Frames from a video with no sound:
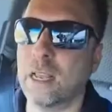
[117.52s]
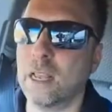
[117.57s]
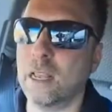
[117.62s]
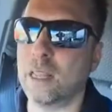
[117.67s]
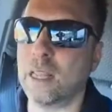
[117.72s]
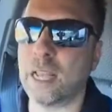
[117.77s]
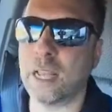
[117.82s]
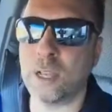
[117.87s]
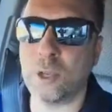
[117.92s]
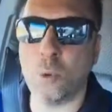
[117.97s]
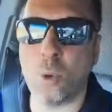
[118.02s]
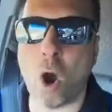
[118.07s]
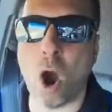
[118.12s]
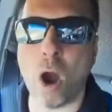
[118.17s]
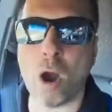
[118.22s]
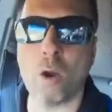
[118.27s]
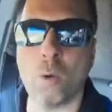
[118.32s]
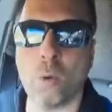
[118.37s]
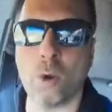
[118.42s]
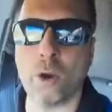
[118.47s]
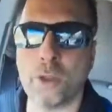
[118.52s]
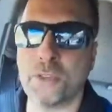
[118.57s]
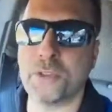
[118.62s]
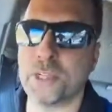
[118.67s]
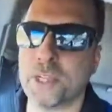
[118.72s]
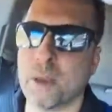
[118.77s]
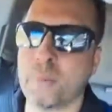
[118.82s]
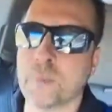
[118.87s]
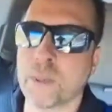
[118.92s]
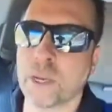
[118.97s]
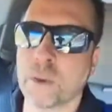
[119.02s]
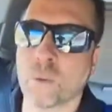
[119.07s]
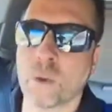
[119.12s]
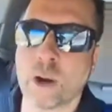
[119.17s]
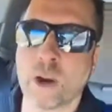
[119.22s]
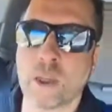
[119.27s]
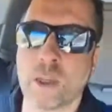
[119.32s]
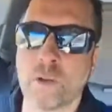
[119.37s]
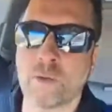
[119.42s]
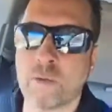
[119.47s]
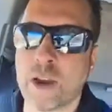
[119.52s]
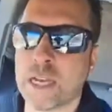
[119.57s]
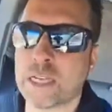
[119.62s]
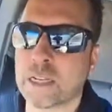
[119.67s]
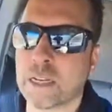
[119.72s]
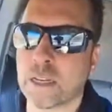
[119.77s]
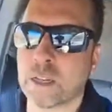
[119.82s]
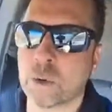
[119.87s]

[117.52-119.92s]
that you are worth something, where the rest of